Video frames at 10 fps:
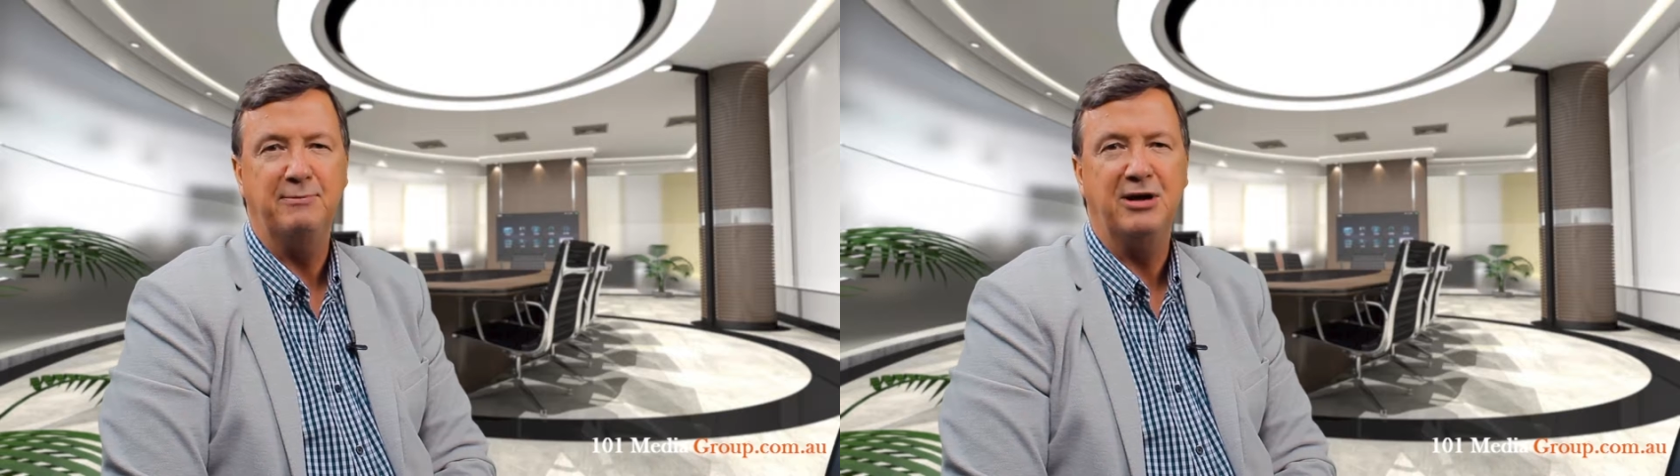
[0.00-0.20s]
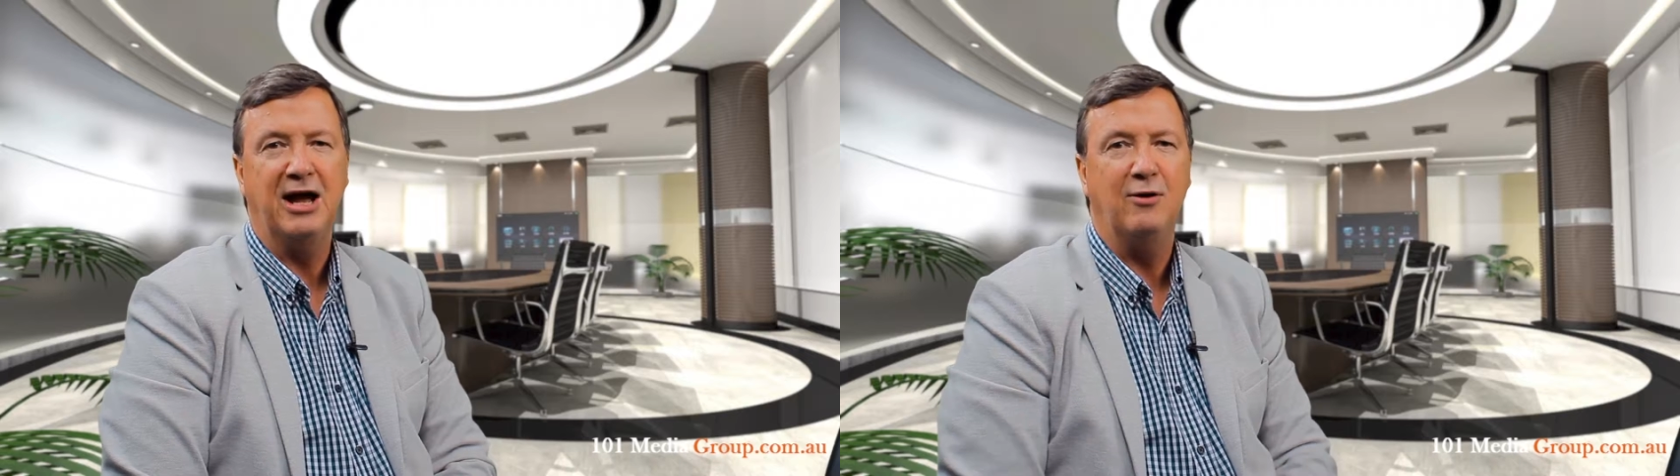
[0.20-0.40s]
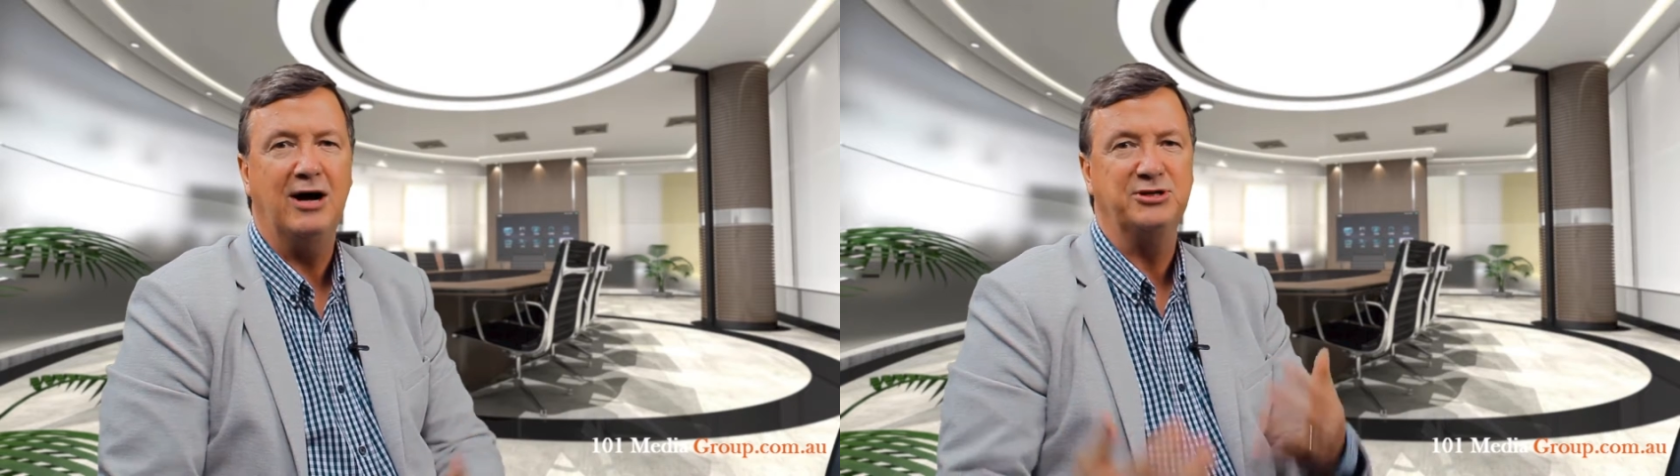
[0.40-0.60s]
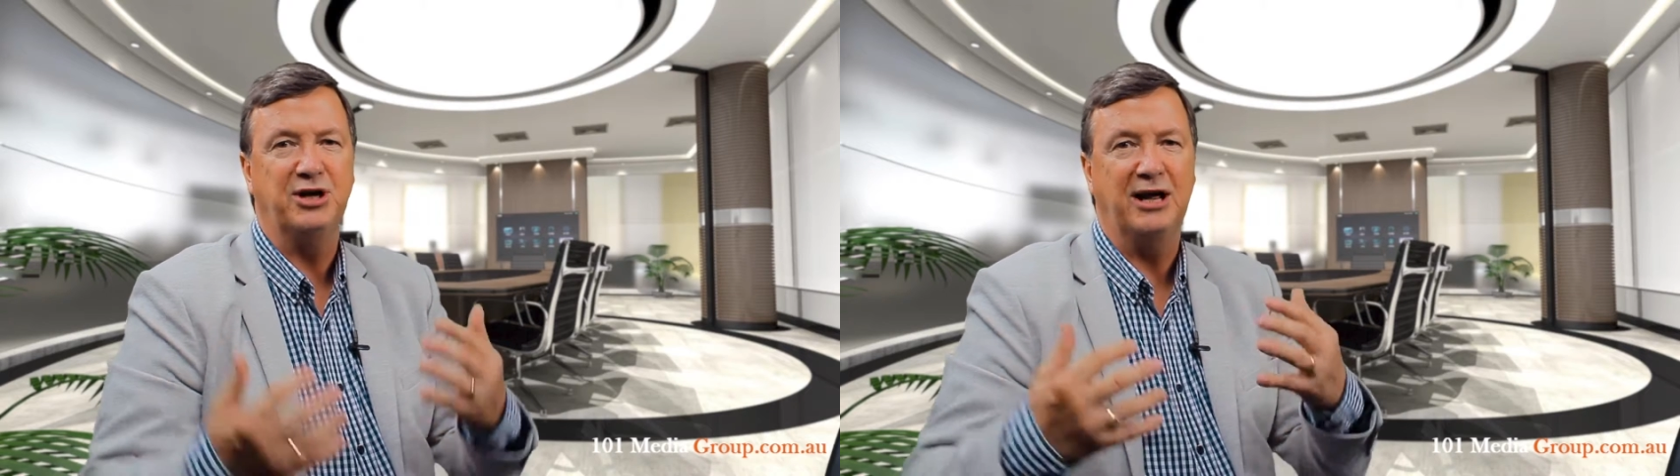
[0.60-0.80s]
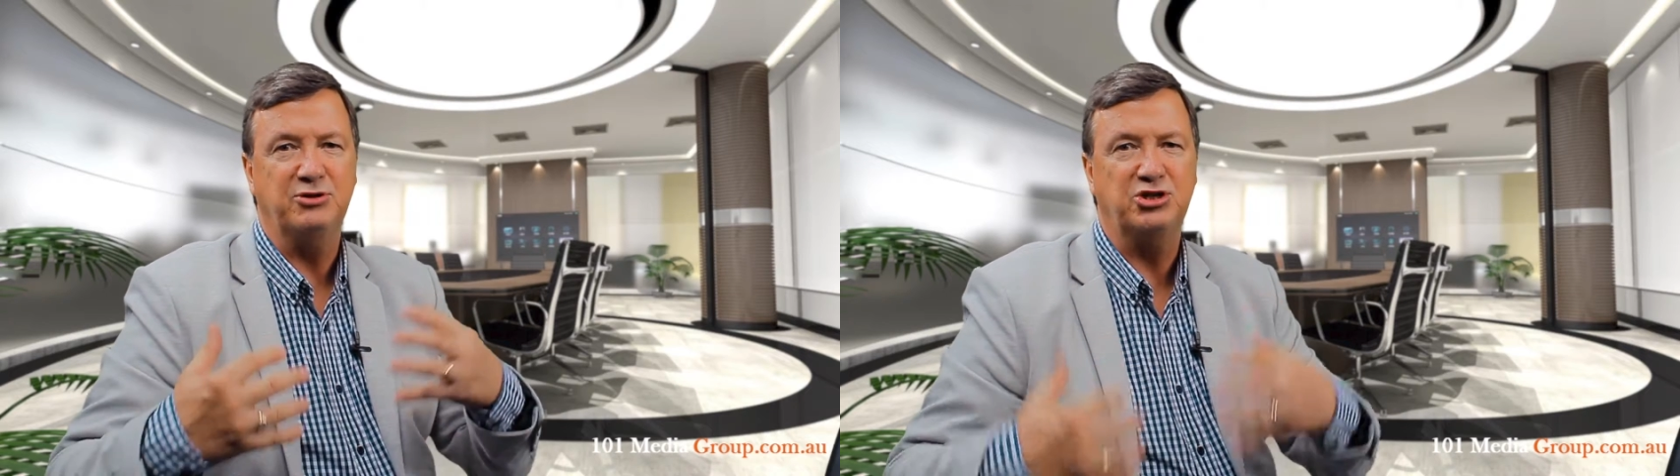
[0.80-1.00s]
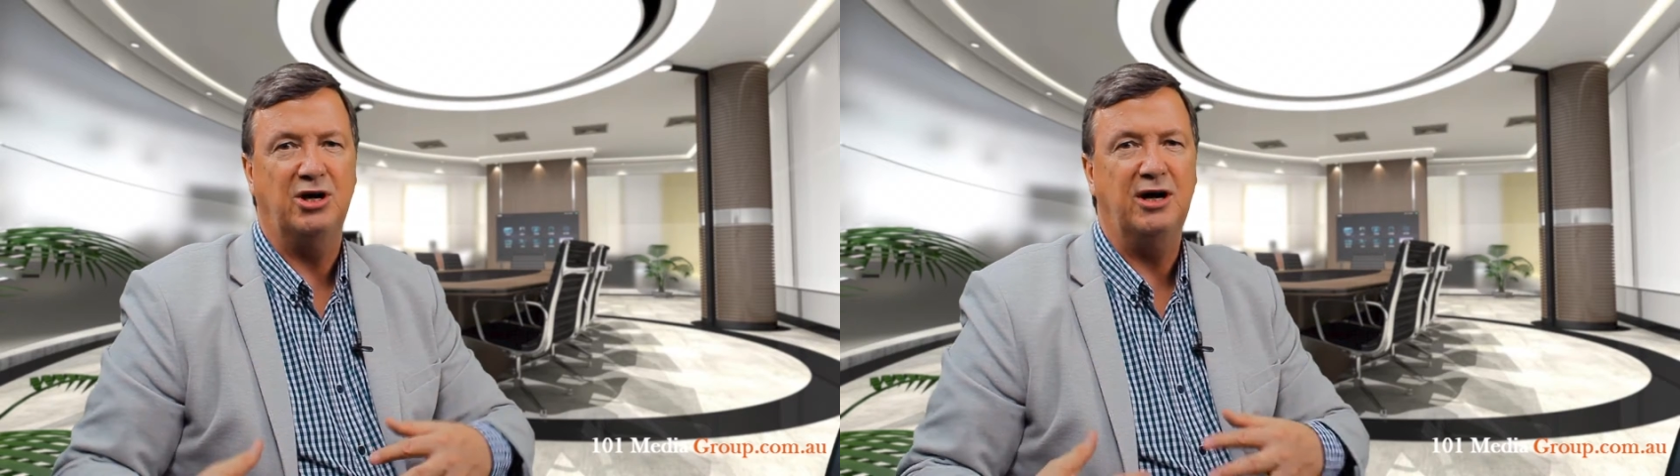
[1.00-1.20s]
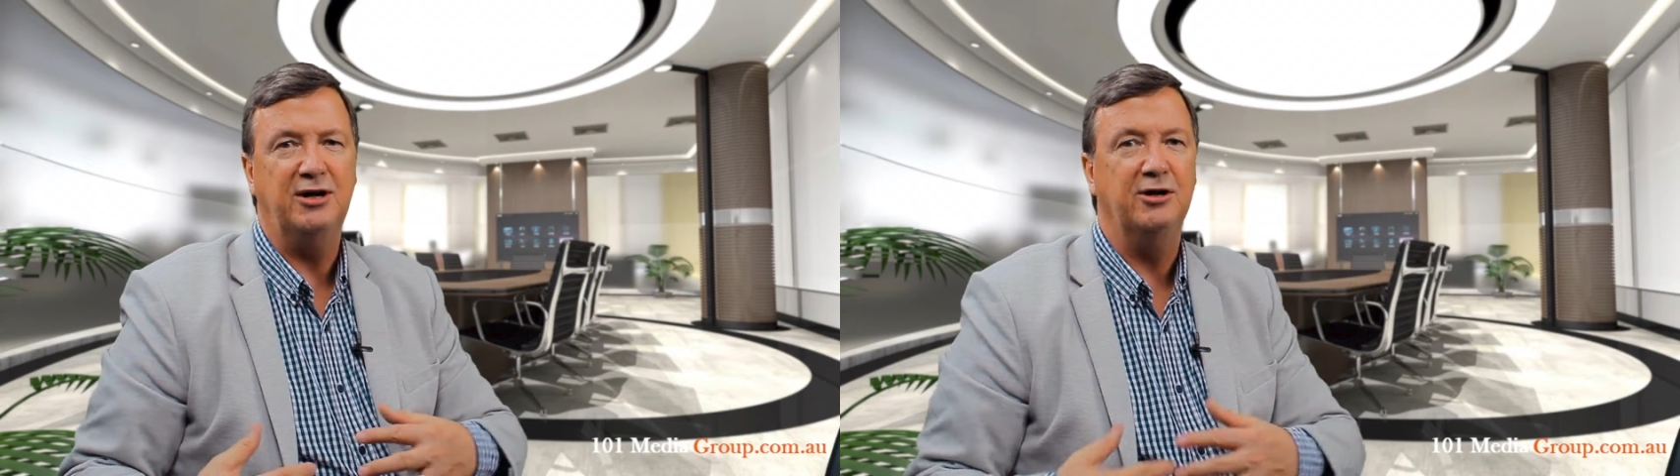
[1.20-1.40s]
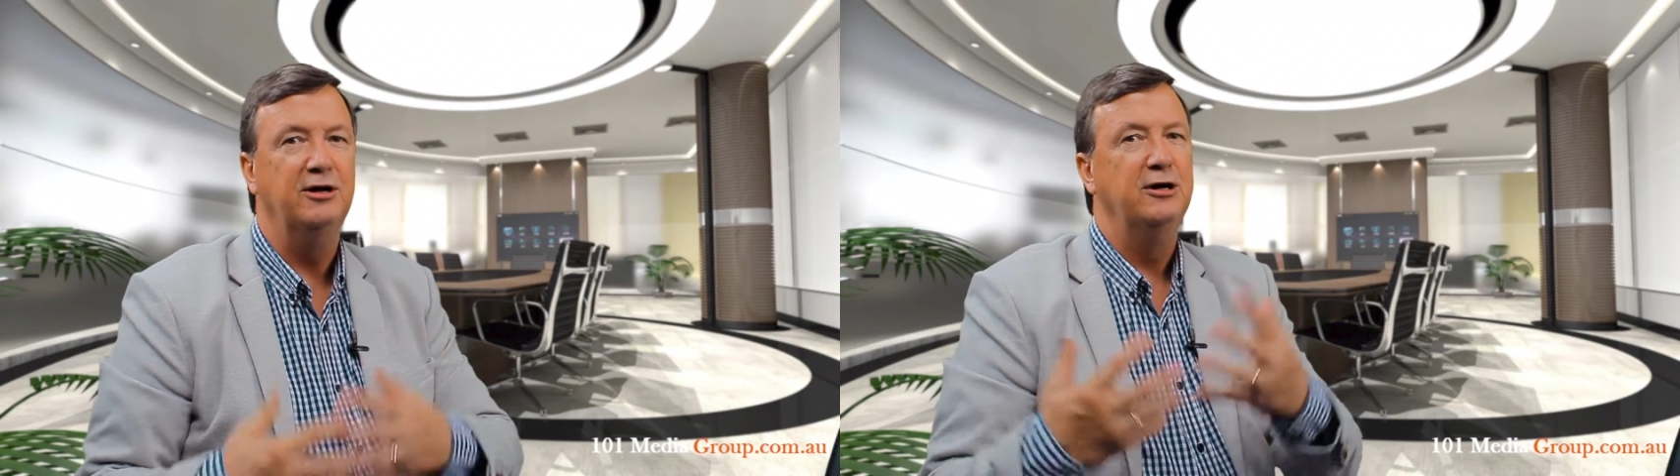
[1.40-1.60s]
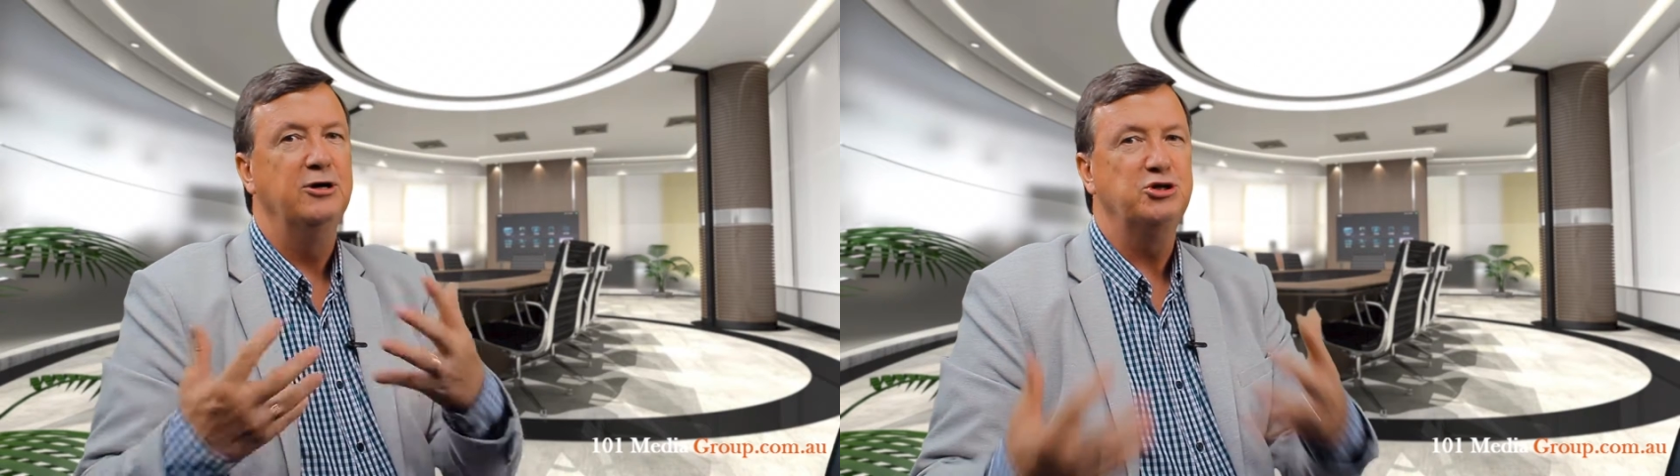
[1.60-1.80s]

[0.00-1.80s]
them now as an outsider